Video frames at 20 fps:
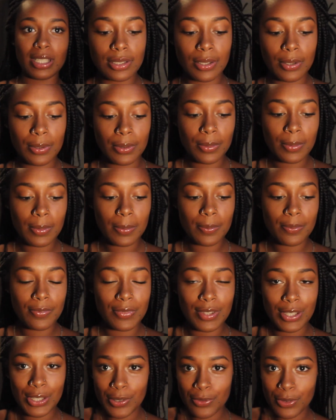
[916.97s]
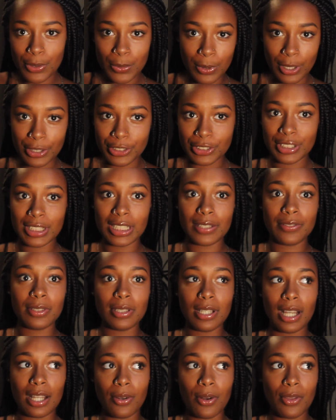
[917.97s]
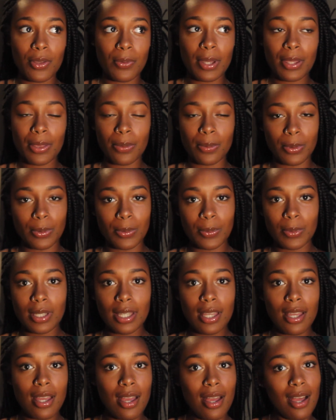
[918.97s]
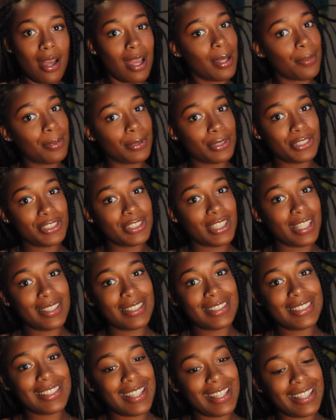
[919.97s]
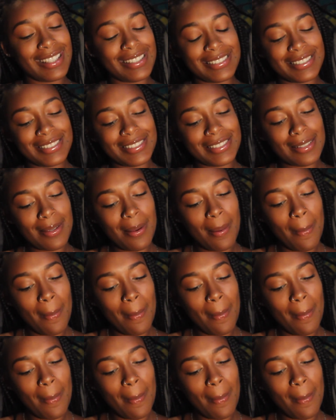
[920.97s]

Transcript: So thank you for watching. If you got all the way through, I appreciate it, and